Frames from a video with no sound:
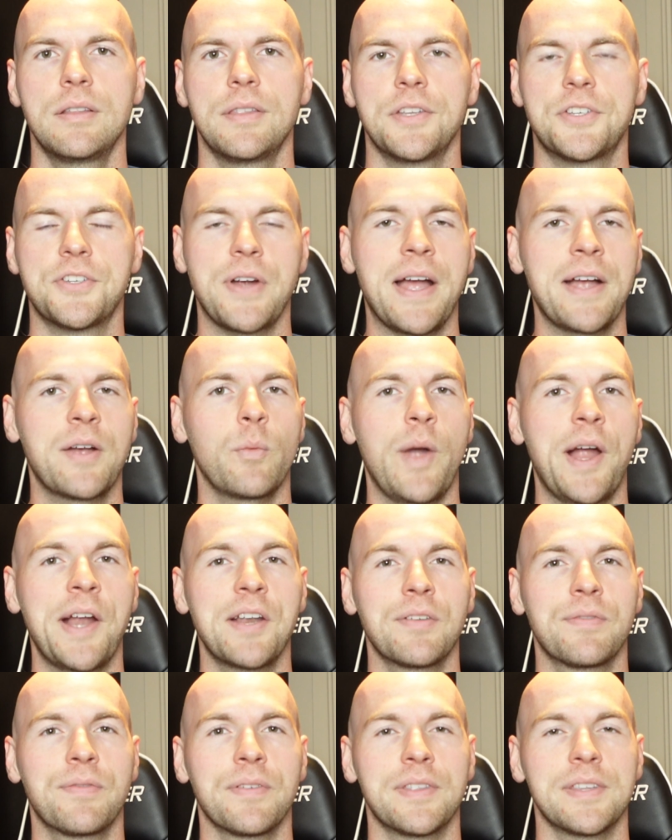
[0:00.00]
The track
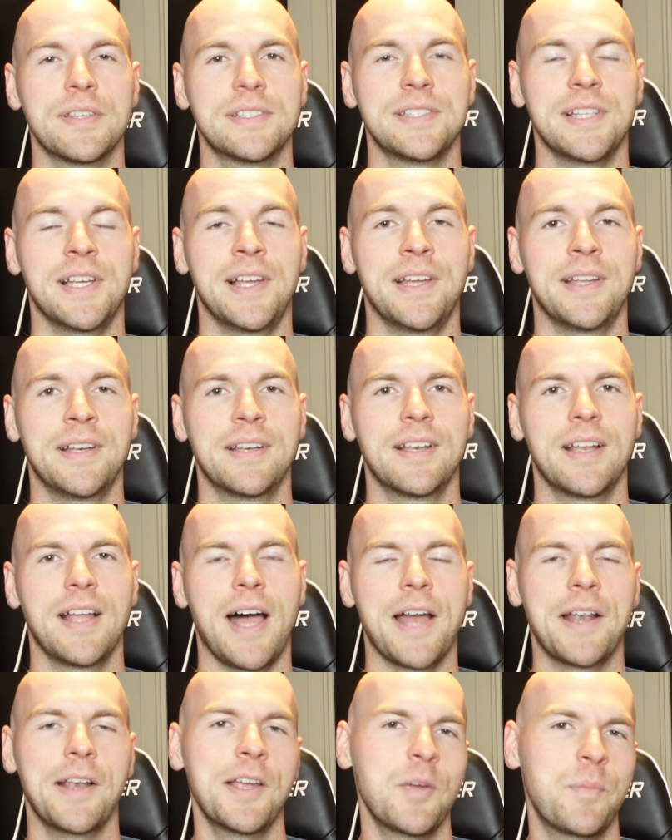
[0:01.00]
Waiting for the Sun,
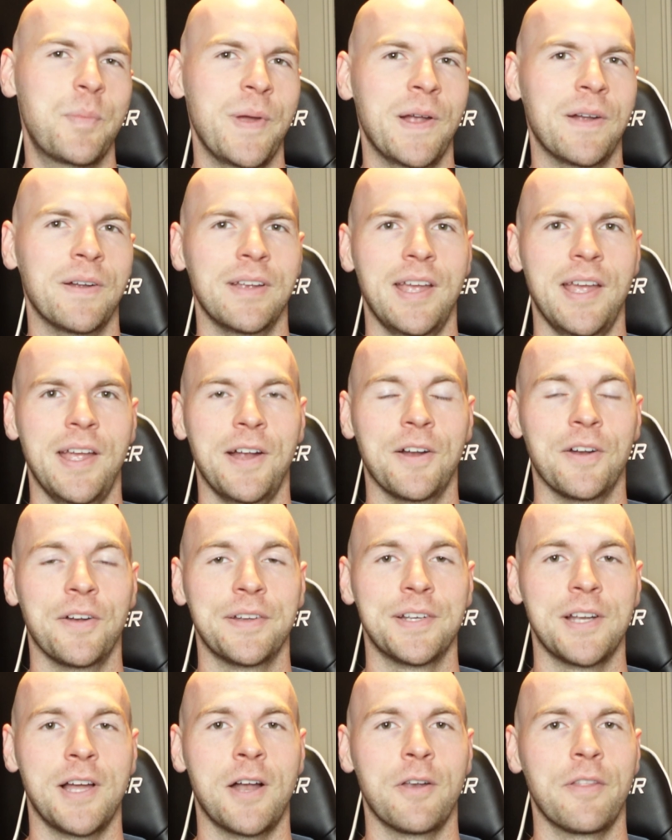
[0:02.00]
oddly appearing here
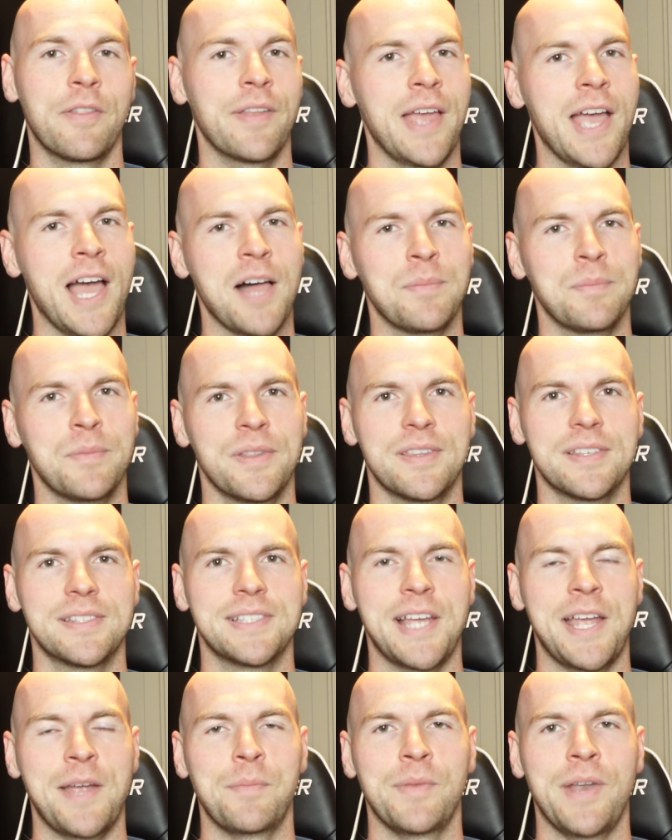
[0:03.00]
and not on the album of the
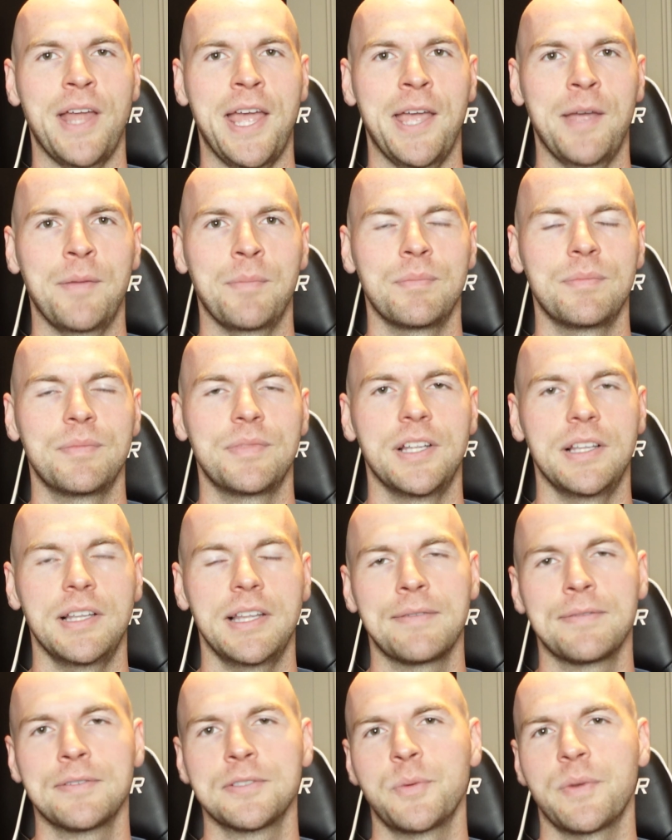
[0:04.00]
same name,
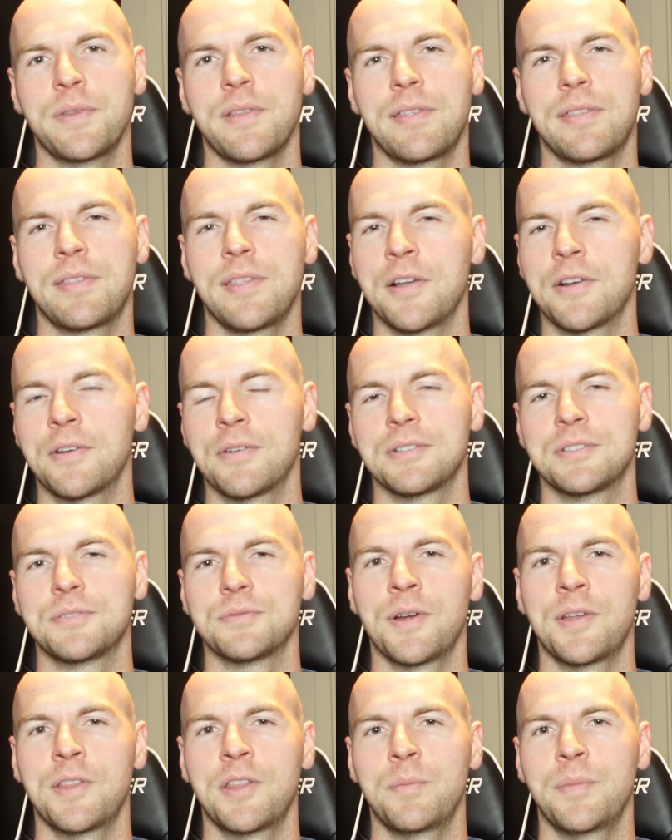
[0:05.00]
delivers with a thunderous
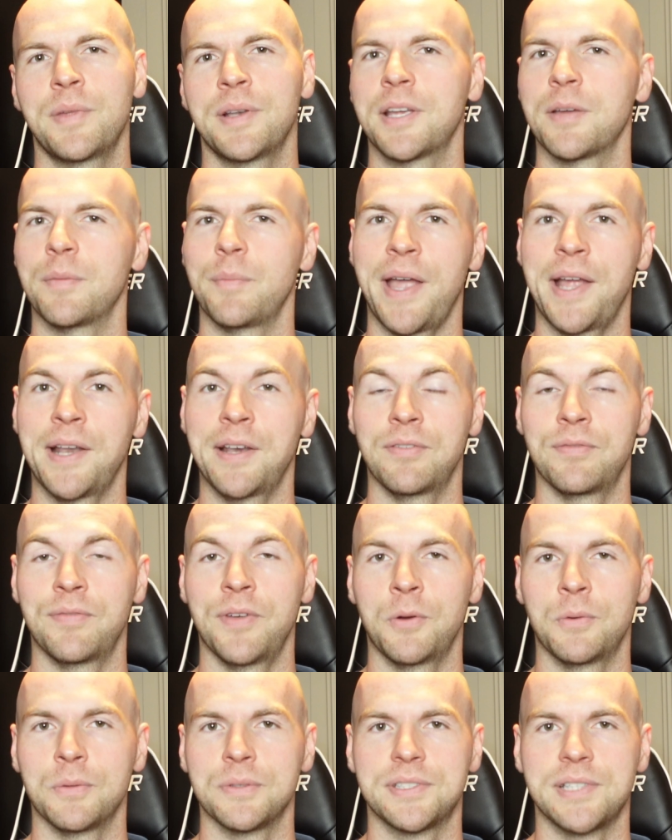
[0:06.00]
rhythm and commanding
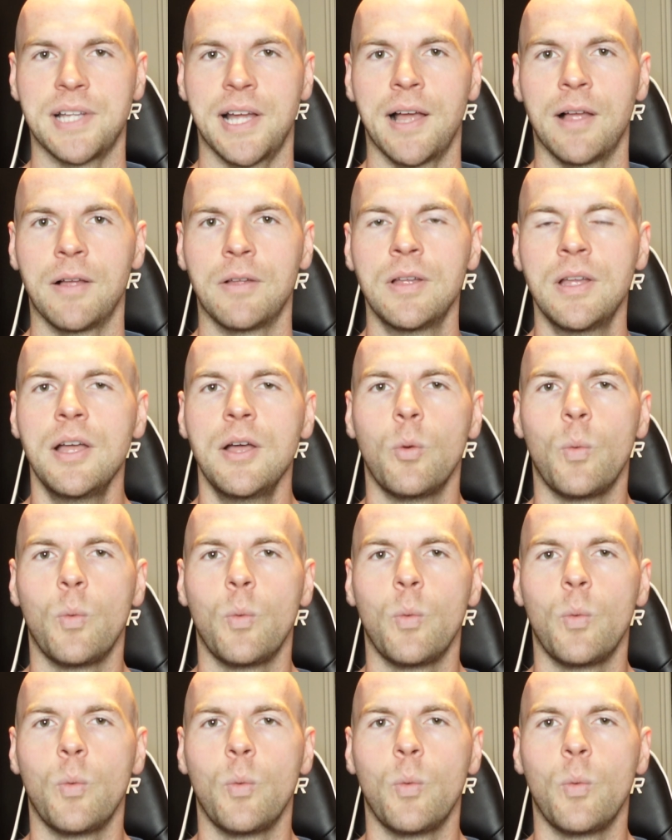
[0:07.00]
vocal style.